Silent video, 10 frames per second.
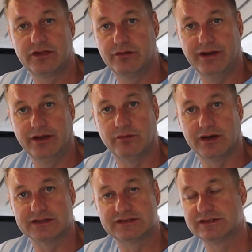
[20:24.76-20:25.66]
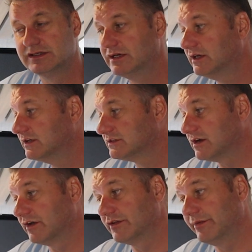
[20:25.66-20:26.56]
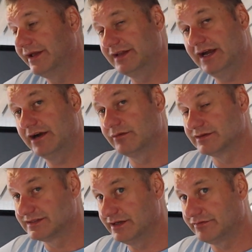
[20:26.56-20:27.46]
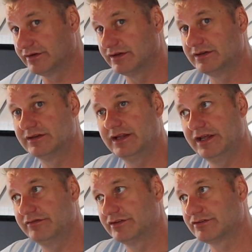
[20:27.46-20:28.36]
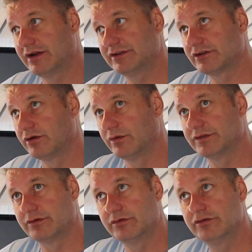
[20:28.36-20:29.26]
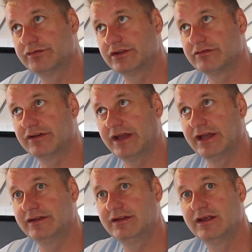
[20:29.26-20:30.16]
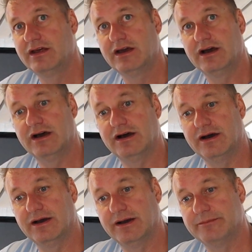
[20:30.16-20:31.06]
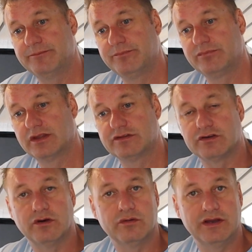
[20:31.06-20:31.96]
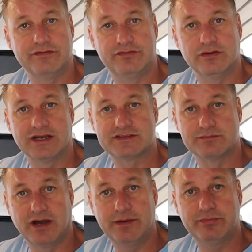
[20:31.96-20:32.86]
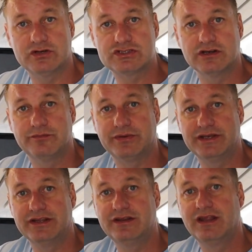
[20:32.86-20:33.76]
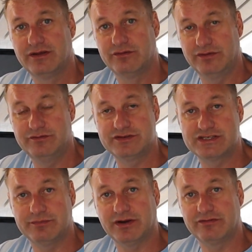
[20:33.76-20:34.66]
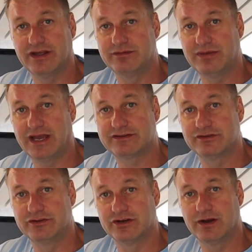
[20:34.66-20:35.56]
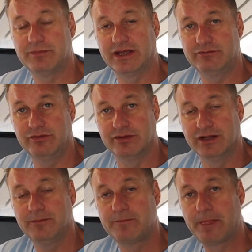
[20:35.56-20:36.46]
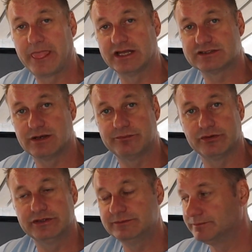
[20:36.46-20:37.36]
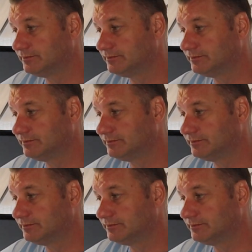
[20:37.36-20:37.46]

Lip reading: it was. So on the way there, it was different. They even tried to go on the roof of the van. So if you ask my personal opinion, when we ship our van back to Europe, and we will at some point,